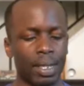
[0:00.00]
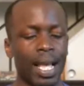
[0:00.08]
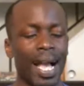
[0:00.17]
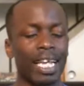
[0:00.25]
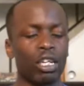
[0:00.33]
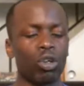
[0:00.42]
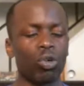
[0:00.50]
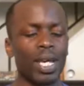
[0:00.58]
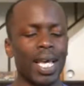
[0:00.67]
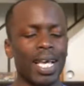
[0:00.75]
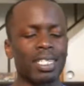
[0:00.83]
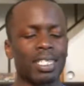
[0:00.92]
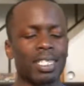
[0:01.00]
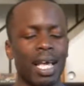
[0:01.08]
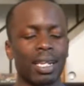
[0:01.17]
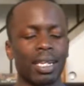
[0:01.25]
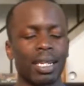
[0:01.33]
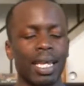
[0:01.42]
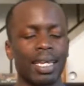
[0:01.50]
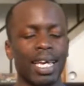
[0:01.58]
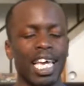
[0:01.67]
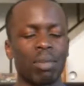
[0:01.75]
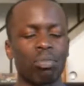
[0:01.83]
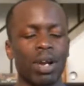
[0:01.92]
I look exactly like
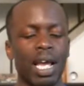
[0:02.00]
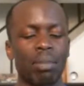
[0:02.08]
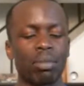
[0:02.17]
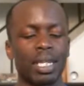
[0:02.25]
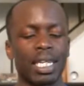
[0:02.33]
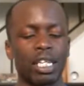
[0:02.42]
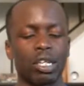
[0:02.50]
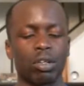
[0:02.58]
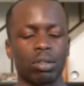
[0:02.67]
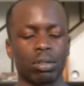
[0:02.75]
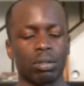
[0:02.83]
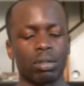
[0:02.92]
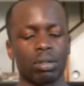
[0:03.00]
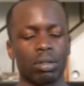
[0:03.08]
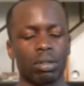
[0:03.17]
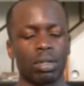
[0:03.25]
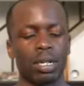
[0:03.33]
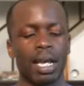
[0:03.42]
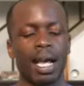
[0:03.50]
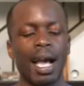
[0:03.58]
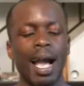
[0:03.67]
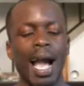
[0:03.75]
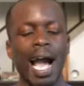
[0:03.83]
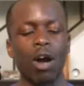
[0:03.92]
Abraham Lincoln.
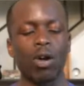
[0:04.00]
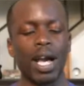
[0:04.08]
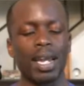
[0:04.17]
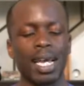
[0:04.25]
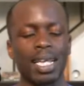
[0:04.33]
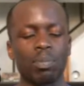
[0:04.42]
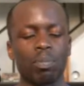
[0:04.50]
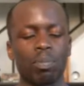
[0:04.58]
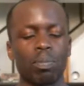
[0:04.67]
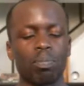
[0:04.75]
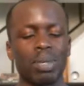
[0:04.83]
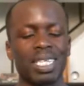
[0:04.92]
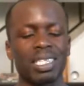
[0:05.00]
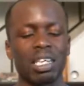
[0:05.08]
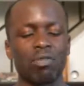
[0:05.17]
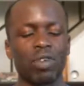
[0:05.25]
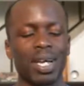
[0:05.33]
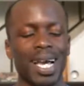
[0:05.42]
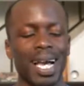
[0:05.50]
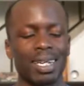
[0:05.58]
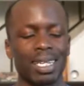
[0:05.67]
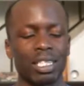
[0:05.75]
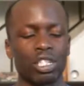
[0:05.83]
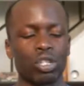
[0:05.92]
How can I be
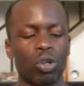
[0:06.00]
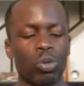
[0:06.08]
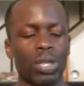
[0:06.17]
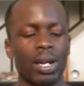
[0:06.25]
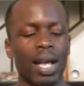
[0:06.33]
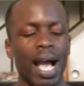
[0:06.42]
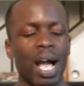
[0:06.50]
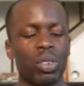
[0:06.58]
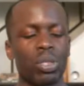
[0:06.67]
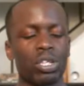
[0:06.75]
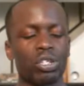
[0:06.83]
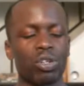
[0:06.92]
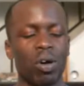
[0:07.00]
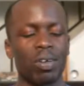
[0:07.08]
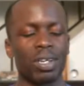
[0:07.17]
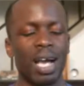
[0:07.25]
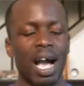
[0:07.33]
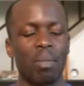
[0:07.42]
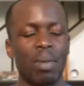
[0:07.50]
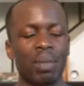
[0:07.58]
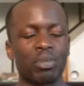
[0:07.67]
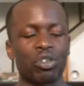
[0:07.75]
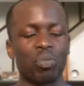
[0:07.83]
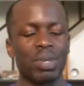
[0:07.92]
safeguarded so that others don't come
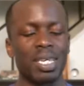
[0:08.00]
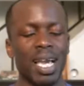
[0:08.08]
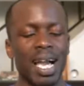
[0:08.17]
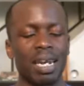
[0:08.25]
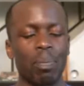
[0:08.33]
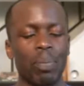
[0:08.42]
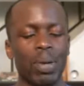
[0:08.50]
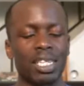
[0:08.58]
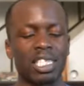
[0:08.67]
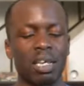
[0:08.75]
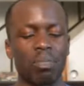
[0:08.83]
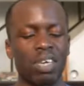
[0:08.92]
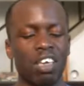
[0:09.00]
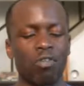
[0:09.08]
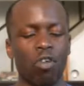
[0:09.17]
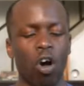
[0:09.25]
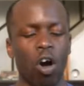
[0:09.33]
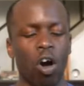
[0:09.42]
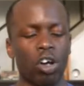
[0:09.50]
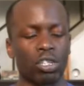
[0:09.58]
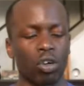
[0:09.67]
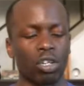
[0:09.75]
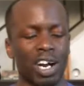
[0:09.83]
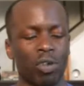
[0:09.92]
up to me and pester me for
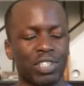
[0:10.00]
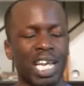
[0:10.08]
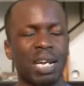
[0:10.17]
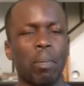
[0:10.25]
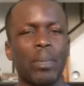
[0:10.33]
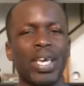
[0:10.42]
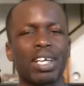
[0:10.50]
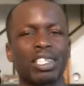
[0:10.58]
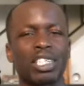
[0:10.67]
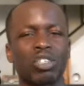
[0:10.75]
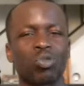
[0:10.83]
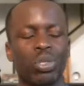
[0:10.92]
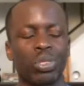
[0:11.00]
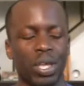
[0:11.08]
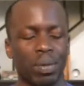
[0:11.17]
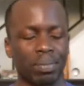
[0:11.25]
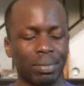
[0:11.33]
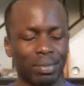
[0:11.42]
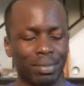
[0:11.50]
autographs and pictures with them?